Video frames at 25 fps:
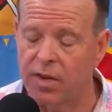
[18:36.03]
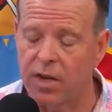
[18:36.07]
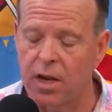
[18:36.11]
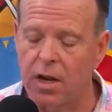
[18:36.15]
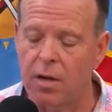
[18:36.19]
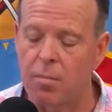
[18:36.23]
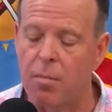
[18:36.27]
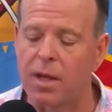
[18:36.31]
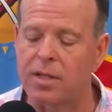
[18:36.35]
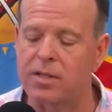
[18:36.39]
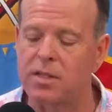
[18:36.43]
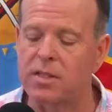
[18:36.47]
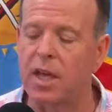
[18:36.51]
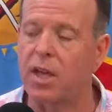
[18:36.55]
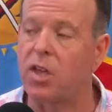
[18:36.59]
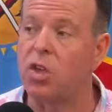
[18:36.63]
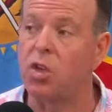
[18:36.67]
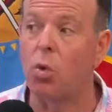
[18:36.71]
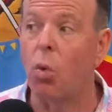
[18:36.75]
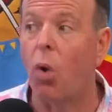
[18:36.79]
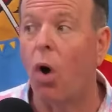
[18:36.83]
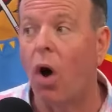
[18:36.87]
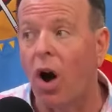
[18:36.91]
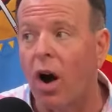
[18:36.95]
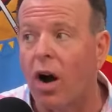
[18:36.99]
And I'm not saying
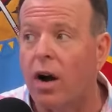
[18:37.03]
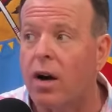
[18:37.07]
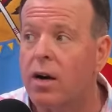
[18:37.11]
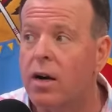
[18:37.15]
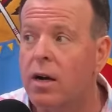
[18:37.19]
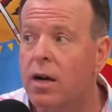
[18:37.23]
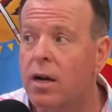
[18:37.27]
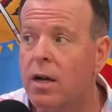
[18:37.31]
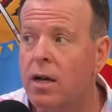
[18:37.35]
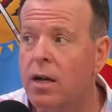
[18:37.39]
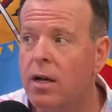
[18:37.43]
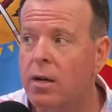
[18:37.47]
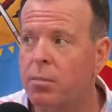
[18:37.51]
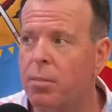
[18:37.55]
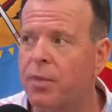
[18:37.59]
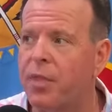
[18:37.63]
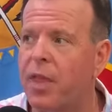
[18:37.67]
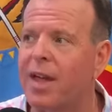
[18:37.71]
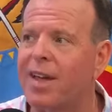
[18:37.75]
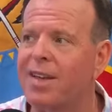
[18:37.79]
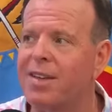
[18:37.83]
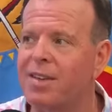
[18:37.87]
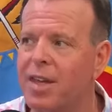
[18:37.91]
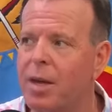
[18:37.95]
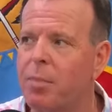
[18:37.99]
you are, but they
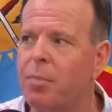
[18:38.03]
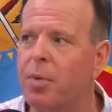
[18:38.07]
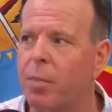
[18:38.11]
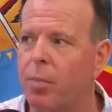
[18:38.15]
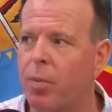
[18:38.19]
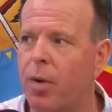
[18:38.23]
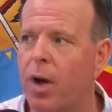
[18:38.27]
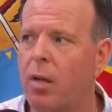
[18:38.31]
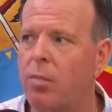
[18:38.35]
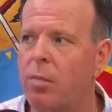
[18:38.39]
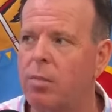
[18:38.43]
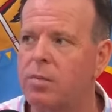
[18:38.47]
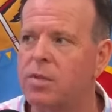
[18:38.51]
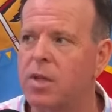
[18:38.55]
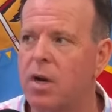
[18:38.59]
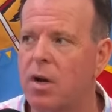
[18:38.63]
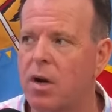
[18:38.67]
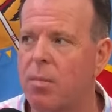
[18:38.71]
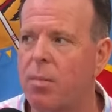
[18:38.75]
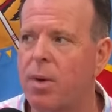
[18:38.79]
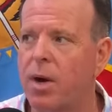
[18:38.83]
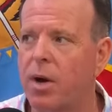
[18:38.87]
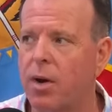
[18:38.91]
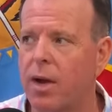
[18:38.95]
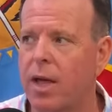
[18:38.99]
got deeper problems than an
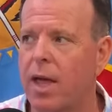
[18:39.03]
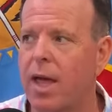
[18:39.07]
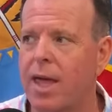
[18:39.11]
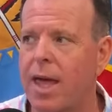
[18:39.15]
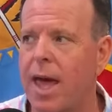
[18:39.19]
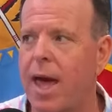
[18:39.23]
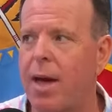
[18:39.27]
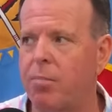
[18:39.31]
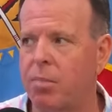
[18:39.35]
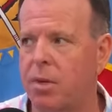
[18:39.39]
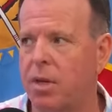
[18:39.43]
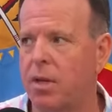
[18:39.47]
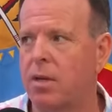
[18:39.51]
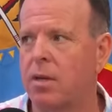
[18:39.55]
American captain.